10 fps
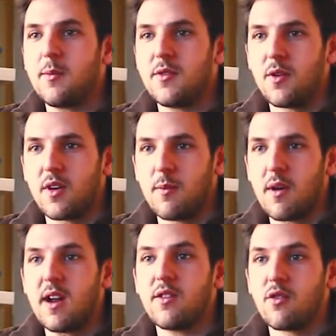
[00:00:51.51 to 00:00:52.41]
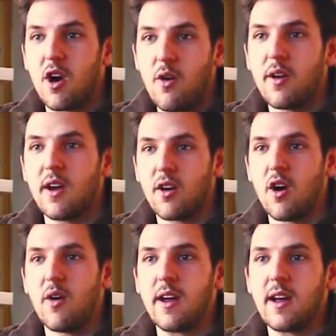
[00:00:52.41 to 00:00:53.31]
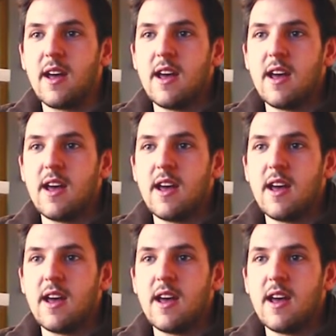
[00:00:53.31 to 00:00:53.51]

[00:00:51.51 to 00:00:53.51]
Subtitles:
keeps talking about. It's growing and growing.